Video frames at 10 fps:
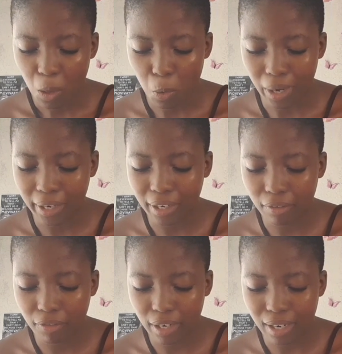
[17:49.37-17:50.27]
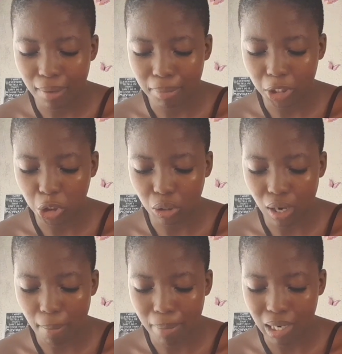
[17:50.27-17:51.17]
One red flag about your
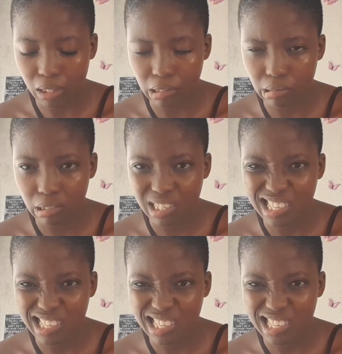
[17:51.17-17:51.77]
campus.